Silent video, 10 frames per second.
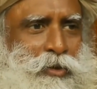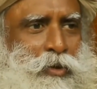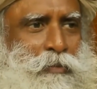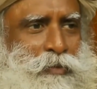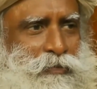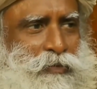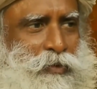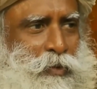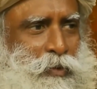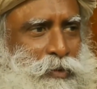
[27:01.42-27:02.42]
Indian homes, if
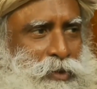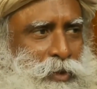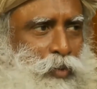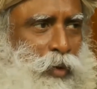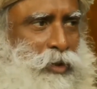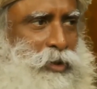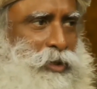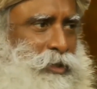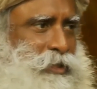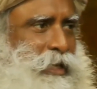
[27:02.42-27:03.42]
you go and see, water
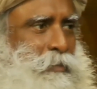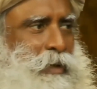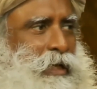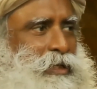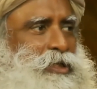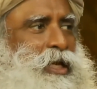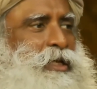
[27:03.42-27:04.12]
is kept like a